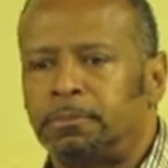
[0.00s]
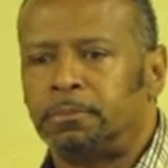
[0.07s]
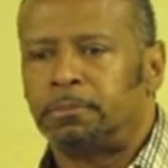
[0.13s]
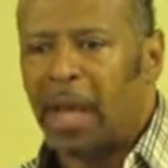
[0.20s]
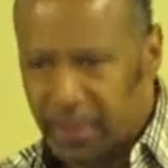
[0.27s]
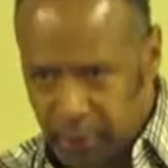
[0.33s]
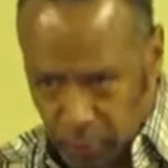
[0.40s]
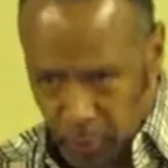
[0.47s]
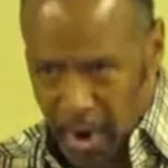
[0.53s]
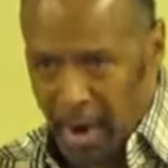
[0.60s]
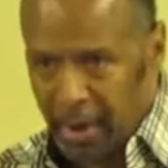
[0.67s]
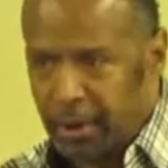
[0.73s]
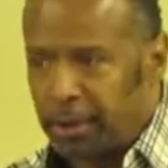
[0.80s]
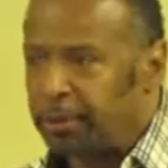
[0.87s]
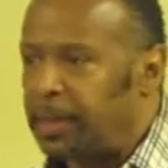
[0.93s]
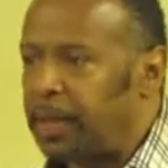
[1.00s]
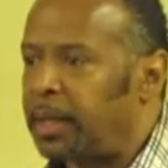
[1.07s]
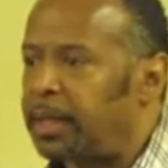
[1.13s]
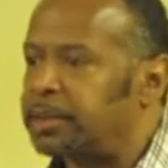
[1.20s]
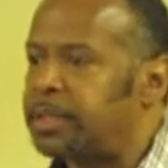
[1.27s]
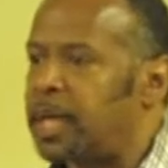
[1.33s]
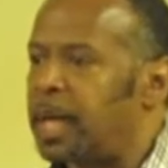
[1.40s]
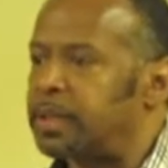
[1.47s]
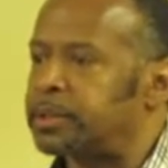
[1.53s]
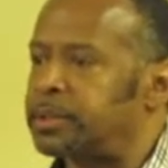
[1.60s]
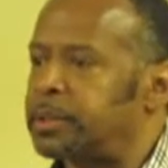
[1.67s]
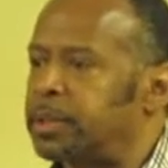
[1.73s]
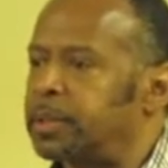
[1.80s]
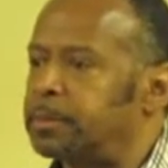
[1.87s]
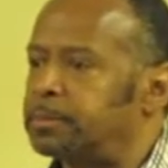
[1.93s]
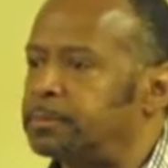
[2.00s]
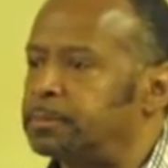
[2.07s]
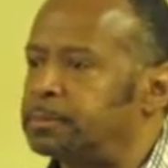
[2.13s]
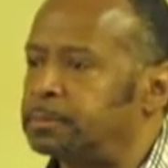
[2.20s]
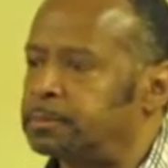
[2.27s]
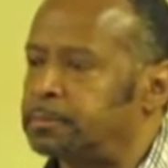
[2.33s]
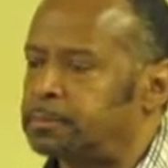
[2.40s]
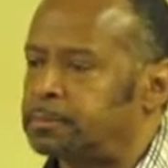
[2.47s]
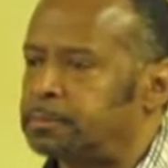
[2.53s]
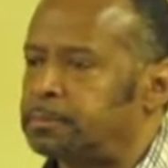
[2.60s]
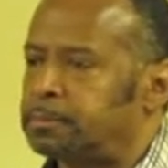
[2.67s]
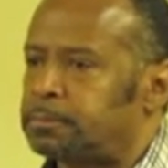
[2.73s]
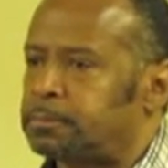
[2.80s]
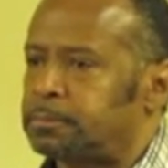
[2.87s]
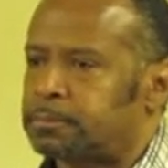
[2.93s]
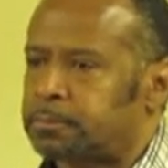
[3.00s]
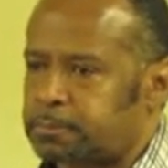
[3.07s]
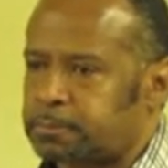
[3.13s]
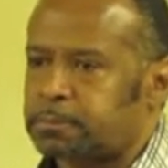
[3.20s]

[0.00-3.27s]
That's why you're being tested. Amen.